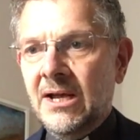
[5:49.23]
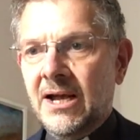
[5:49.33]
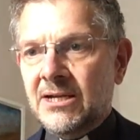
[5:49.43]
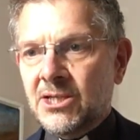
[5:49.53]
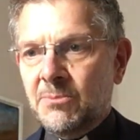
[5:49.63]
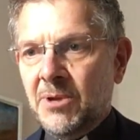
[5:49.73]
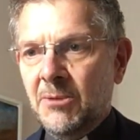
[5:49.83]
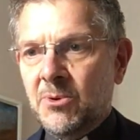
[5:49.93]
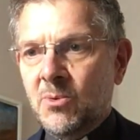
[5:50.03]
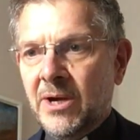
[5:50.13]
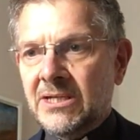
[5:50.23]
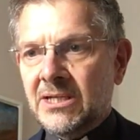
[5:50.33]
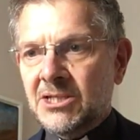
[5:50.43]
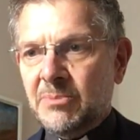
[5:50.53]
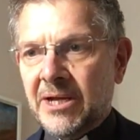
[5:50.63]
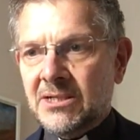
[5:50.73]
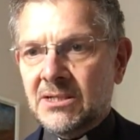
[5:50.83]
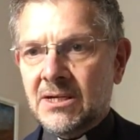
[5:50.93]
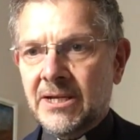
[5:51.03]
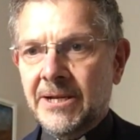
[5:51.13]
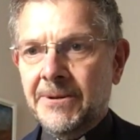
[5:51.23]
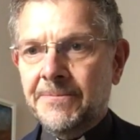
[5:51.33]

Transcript: as the people wait expectantly.